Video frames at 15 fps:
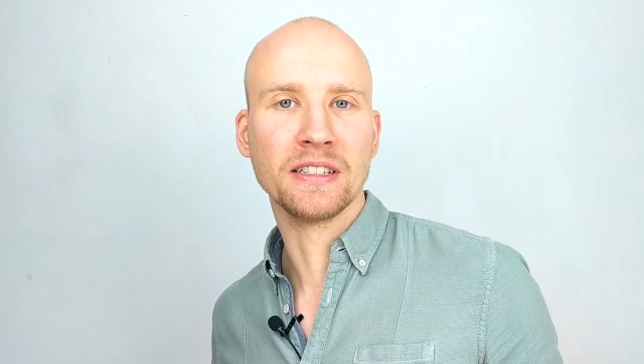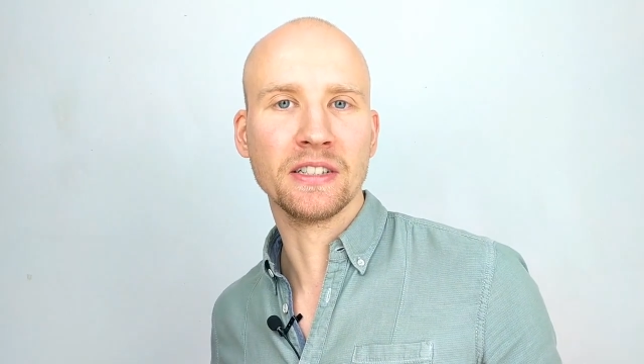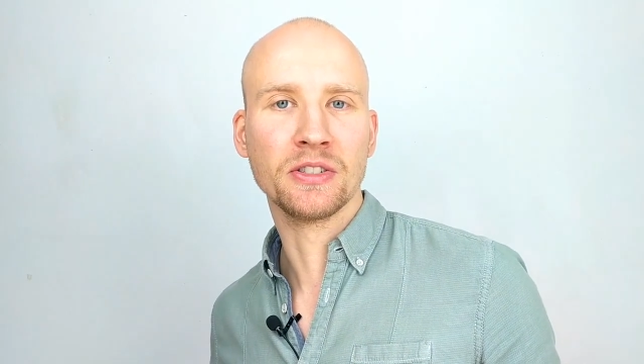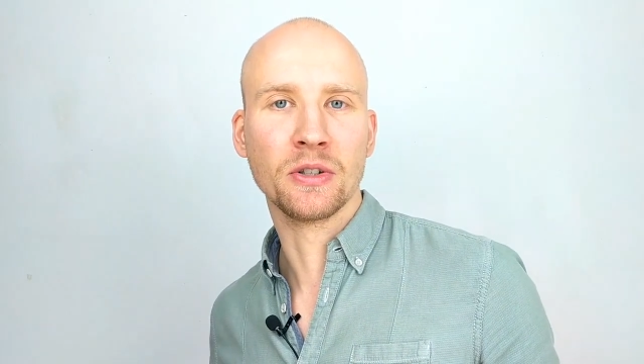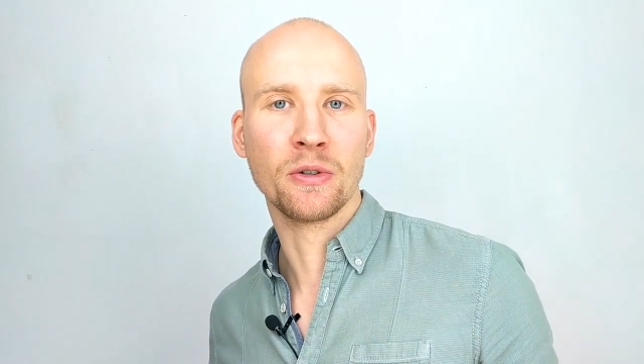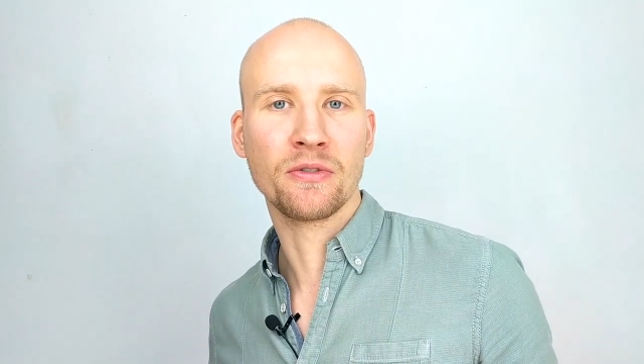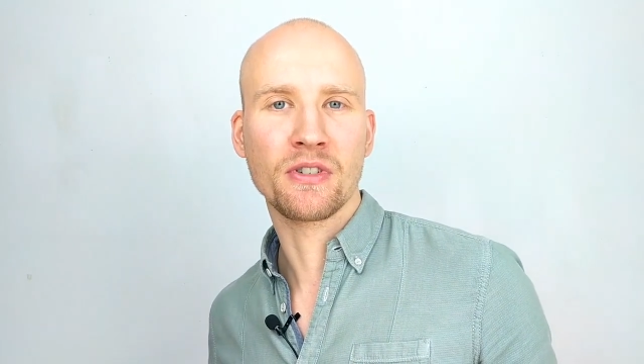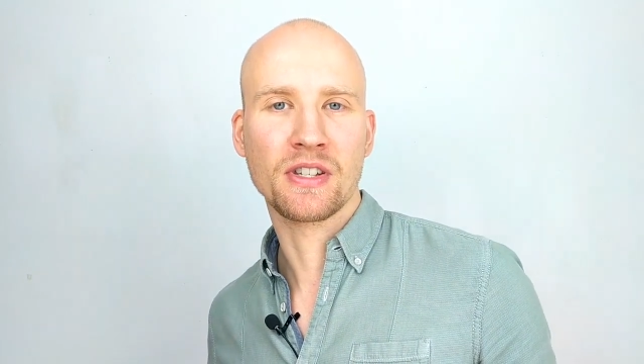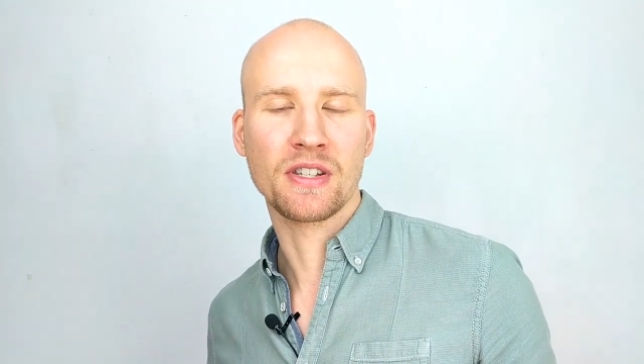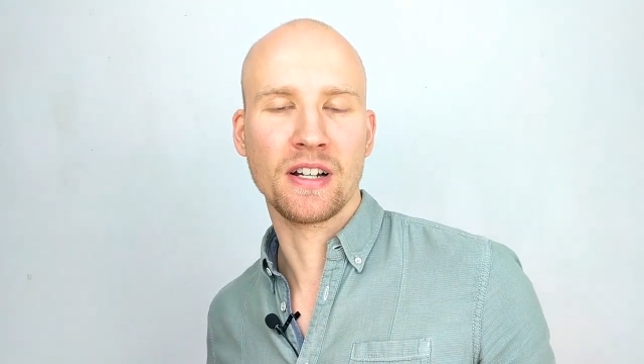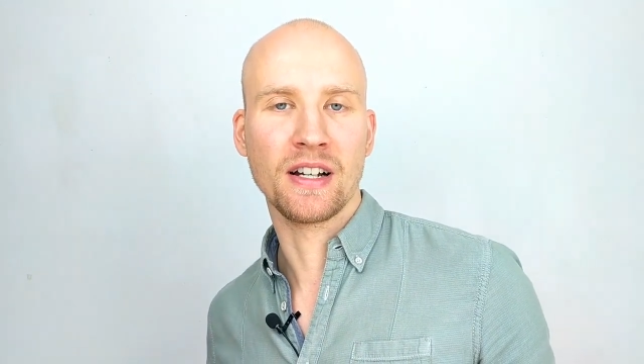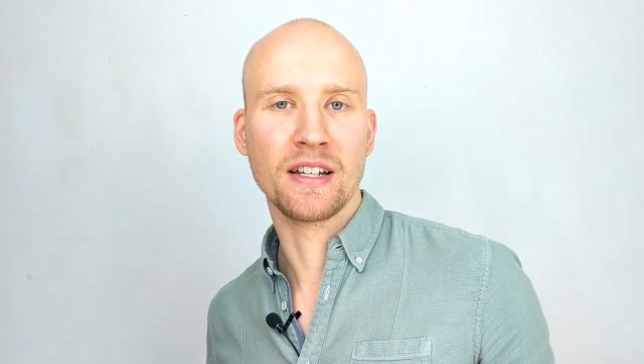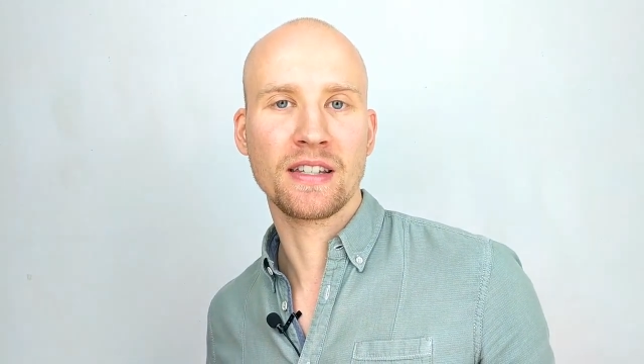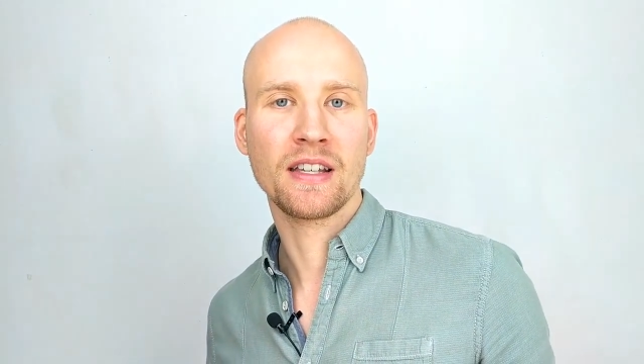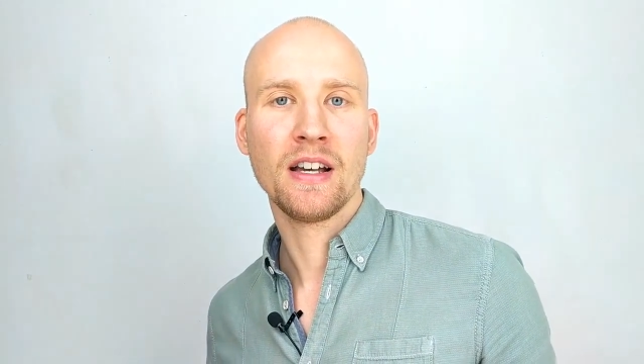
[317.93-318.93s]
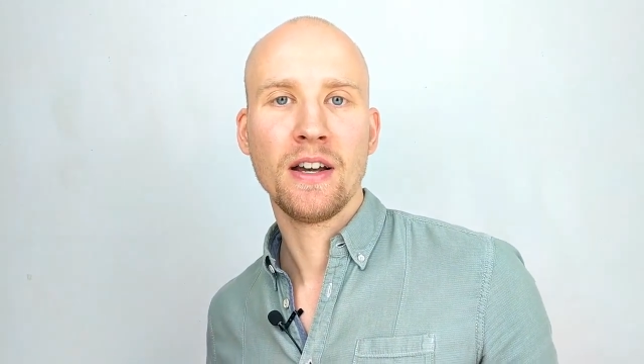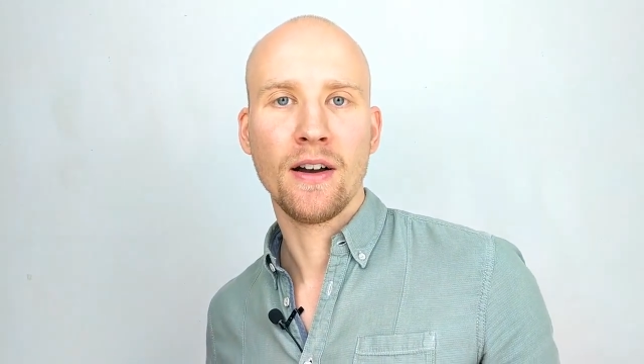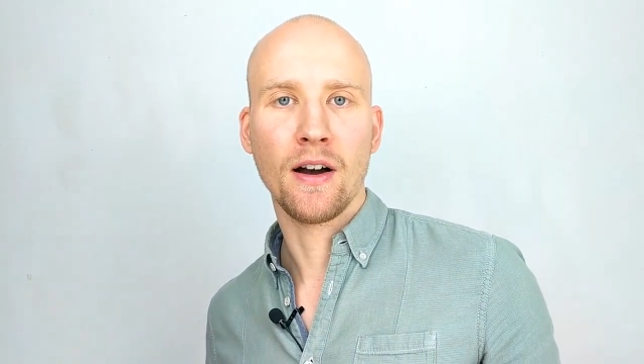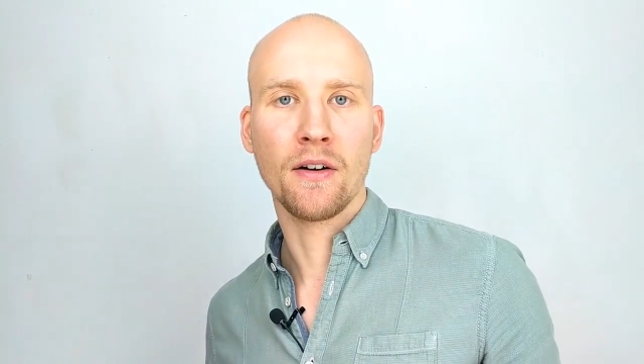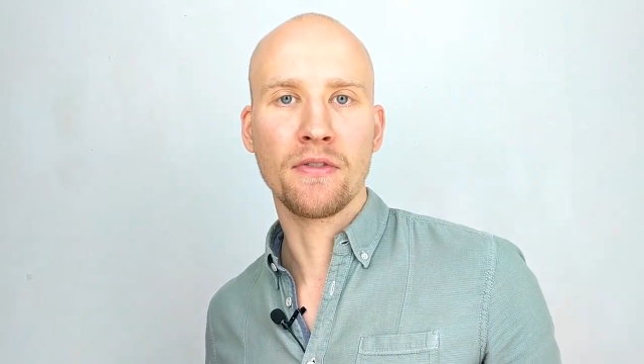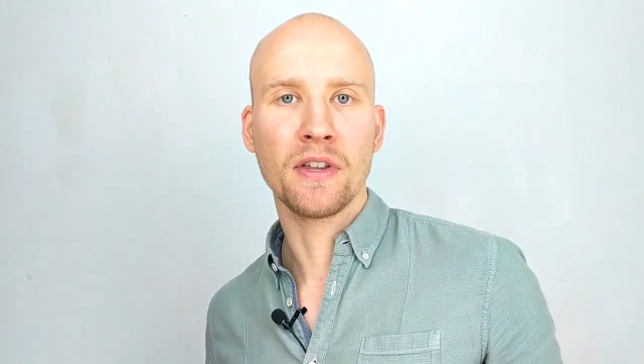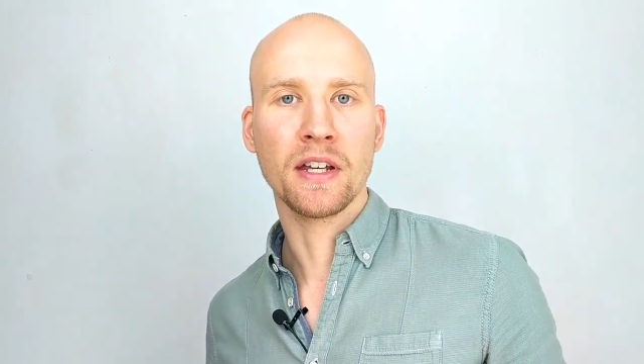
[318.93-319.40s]
the surface size
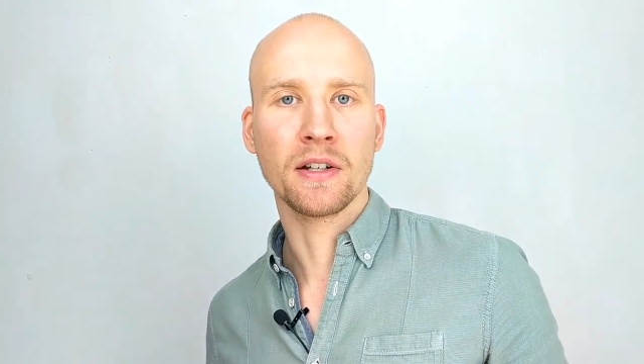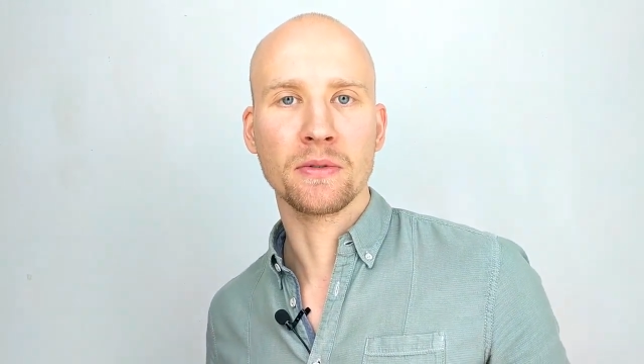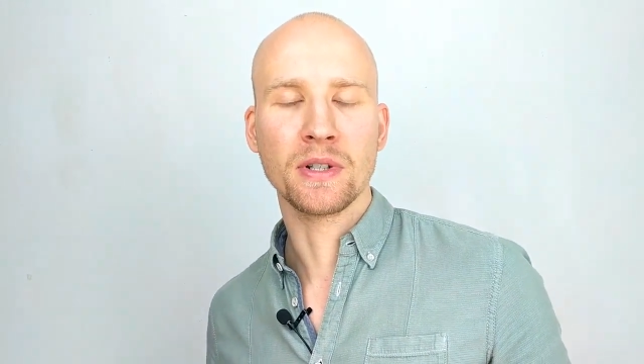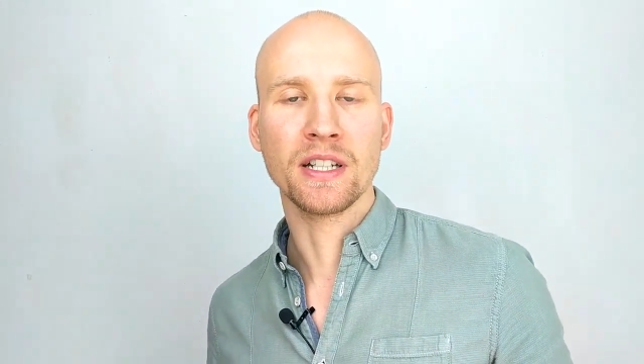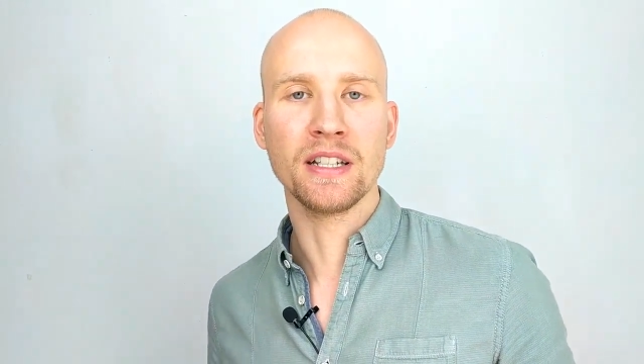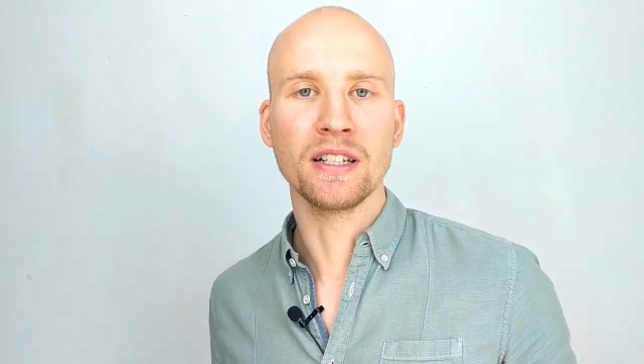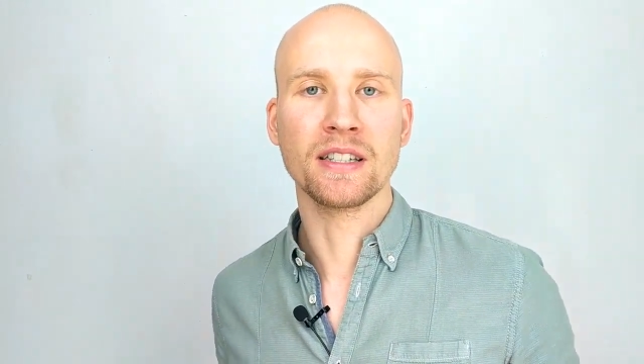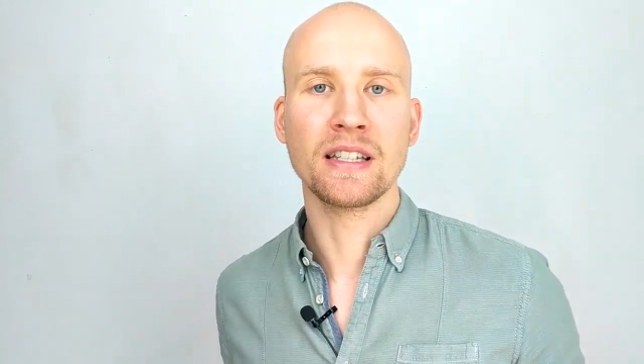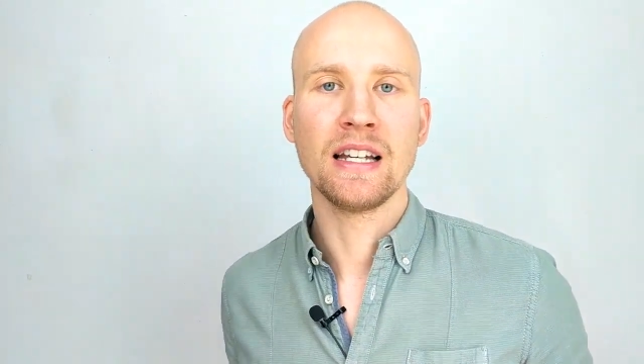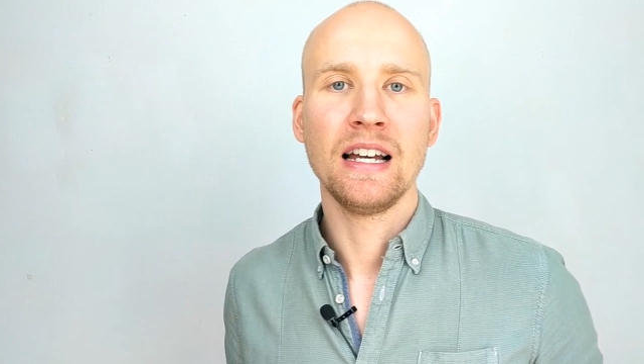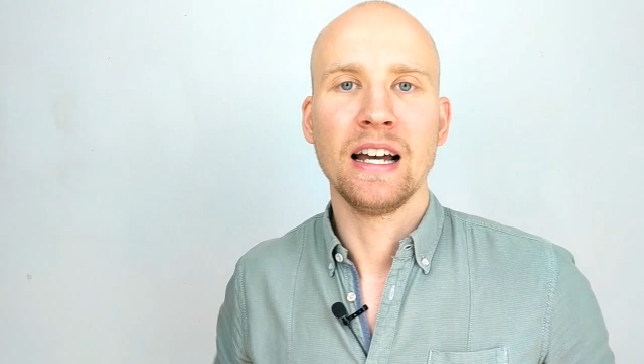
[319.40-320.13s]
of the ingredients,